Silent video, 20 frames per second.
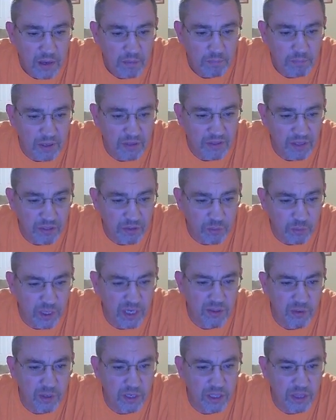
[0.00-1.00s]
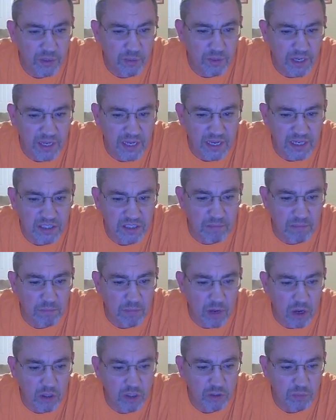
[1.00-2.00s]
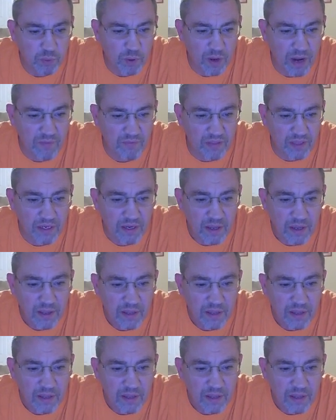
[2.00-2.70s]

But the 333 is the most prevalent.